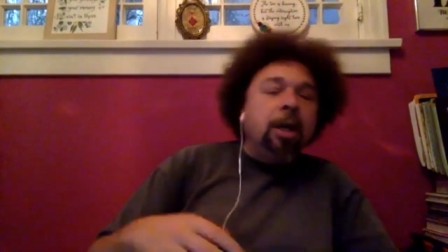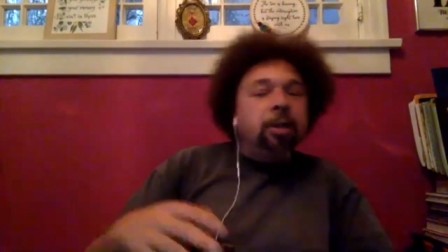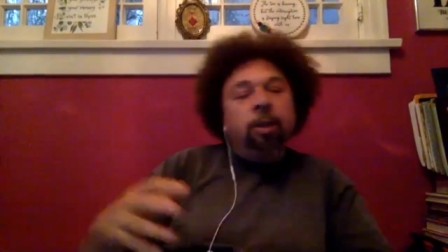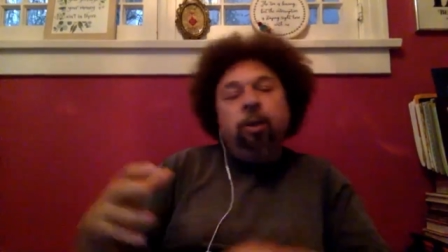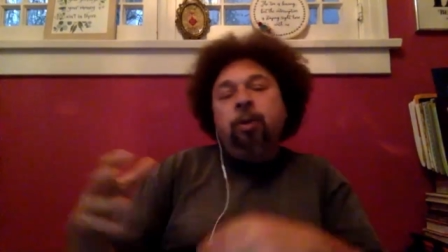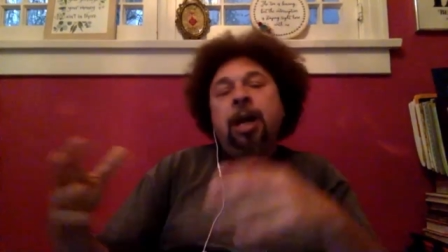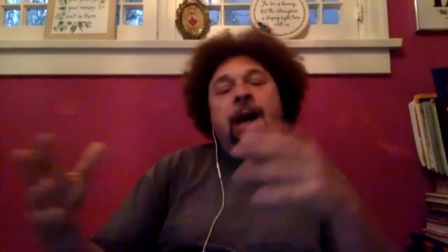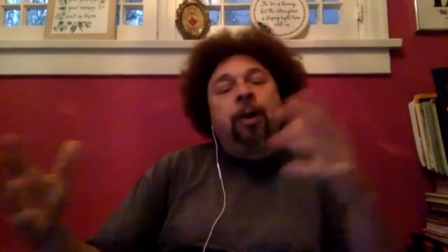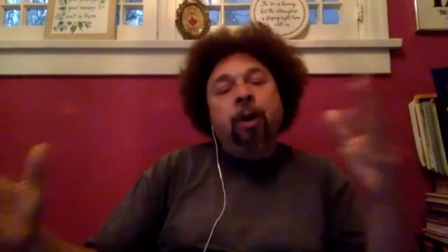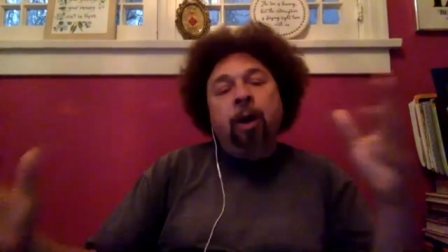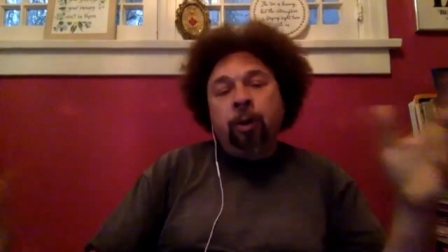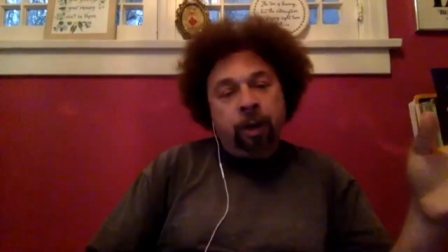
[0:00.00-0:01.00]
So you now
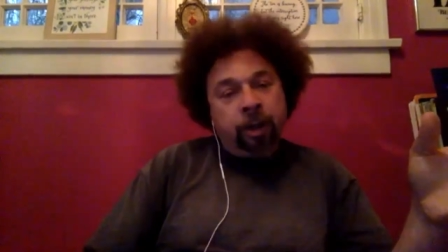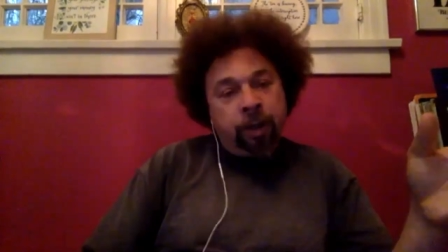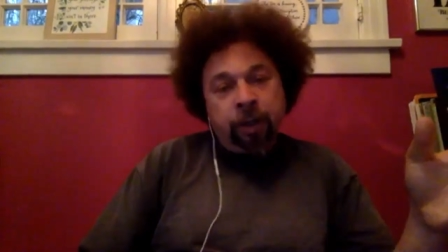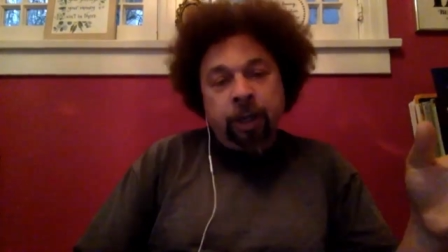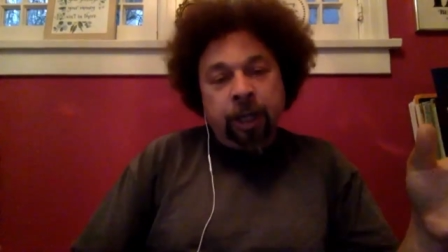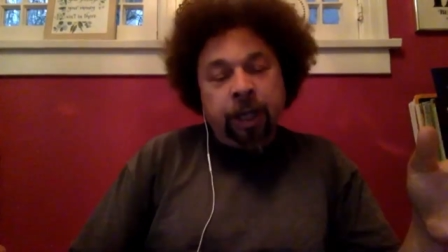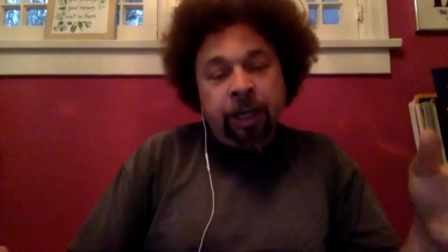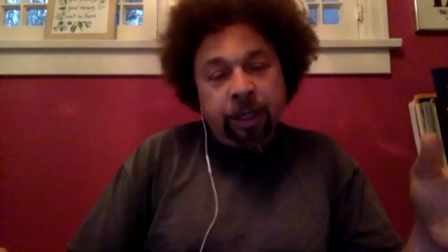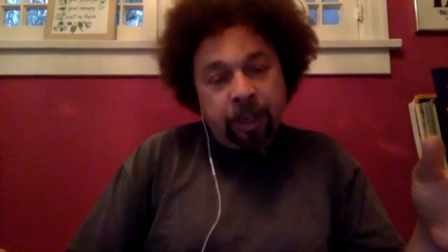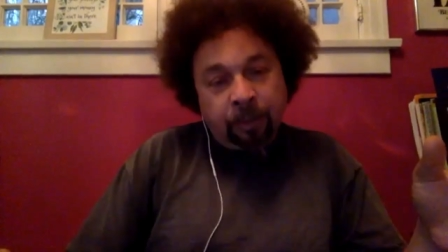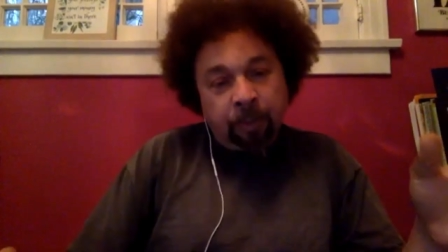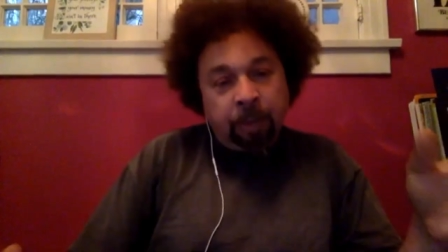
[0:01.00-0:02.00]
know you're in a
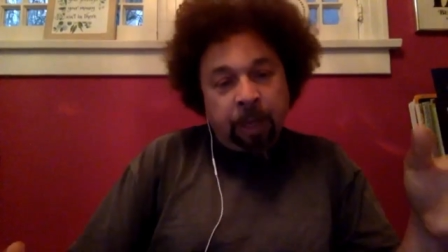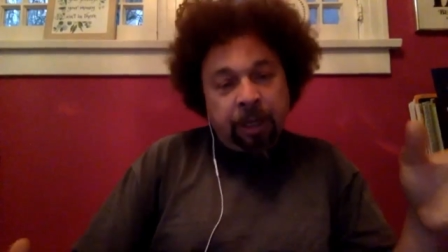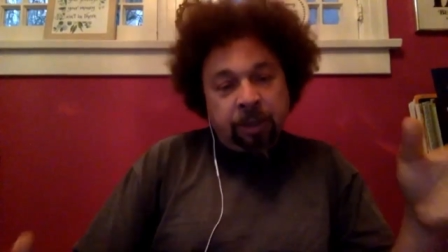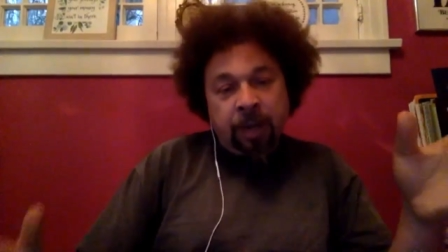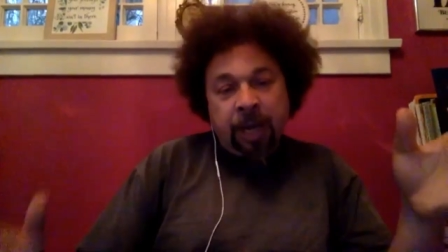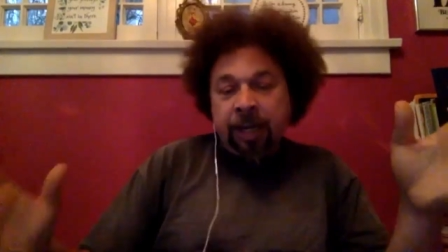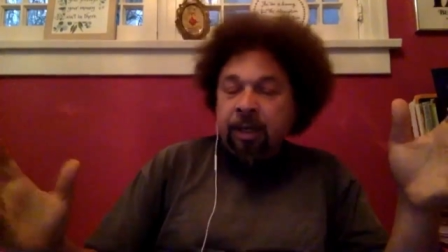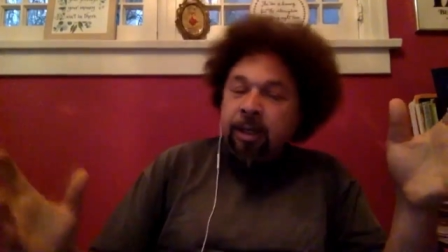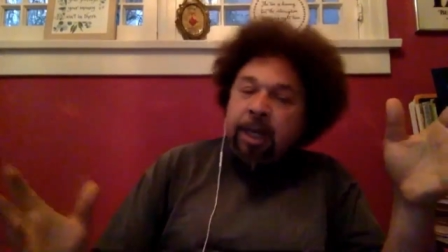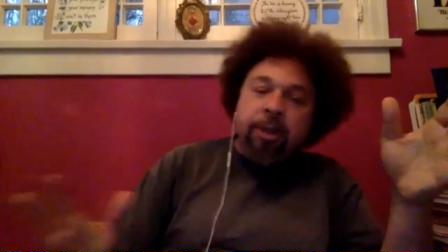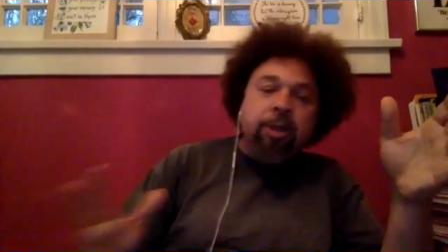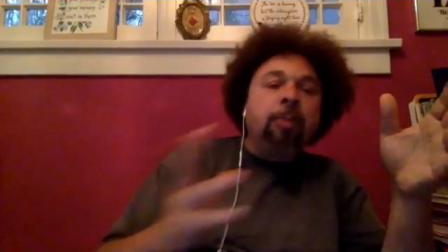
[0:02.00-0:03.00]
different place, right?
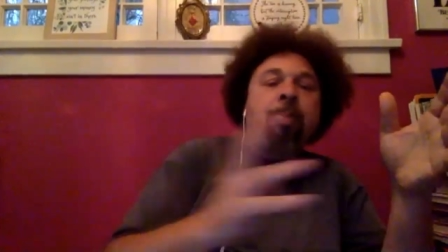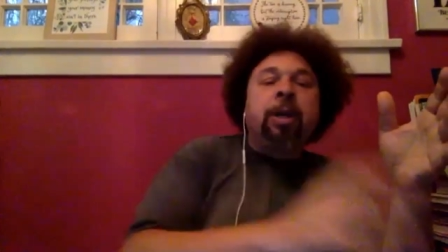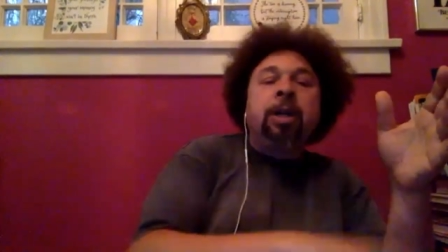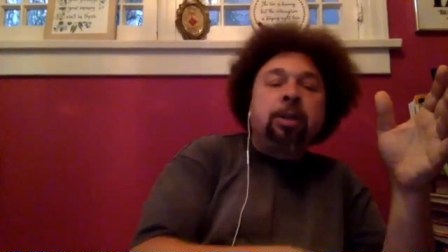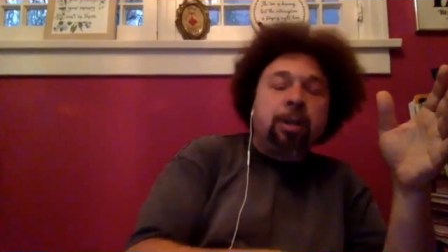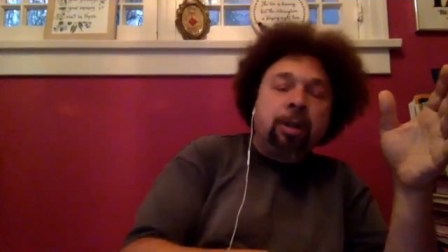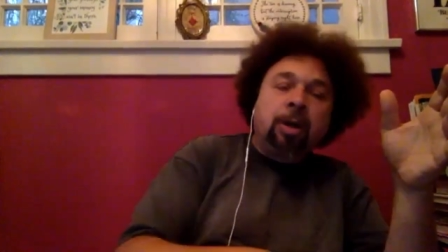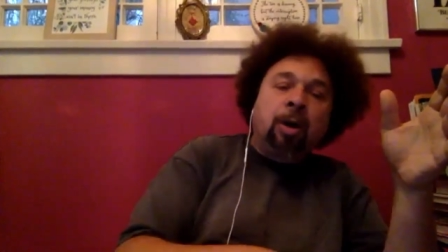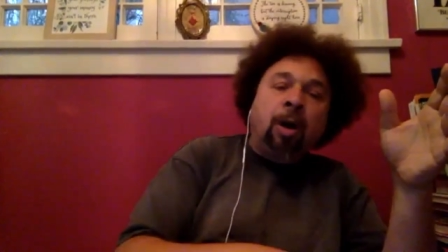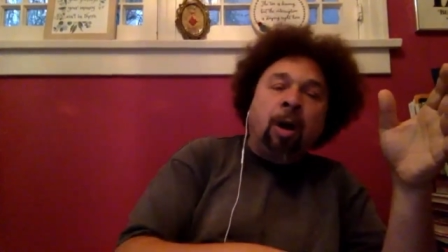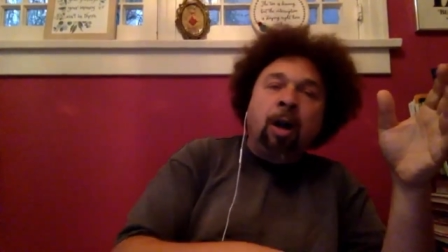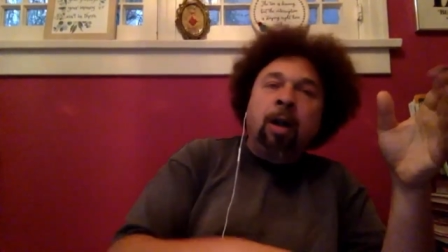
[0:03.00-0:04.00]
They jump into the
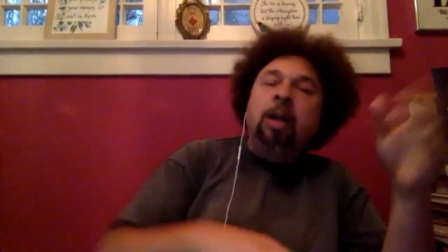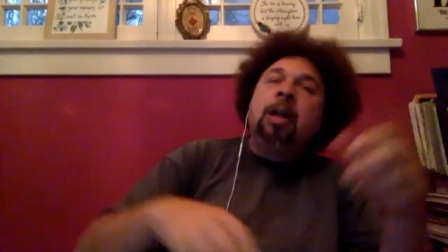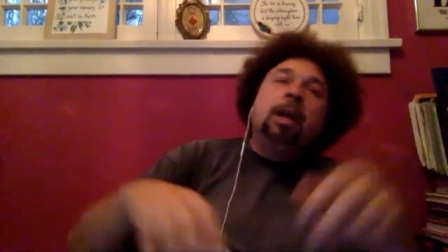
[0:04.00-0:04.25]
car.